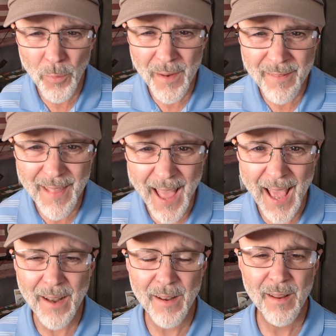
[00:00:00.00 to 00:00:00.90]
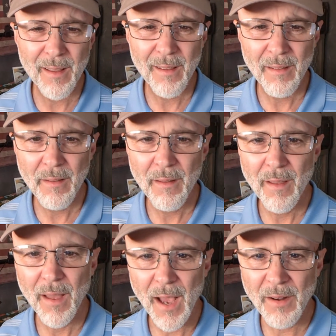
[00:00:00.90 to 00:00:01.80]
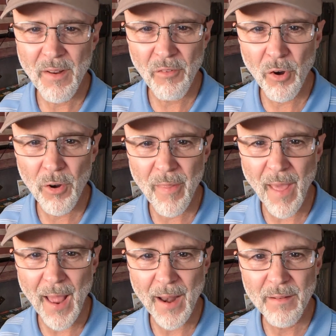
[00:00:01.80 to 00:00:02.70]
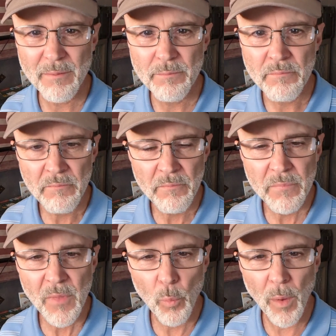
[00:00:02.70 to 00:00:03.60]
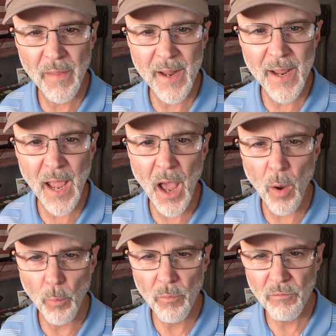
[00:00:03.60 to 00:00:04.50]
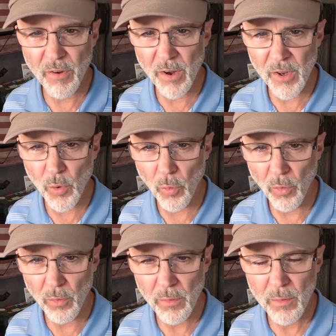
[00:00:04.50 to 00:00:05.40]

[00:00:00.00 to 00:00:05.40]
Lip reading: What is that? I never heard of that. Well, there you go. Very cool.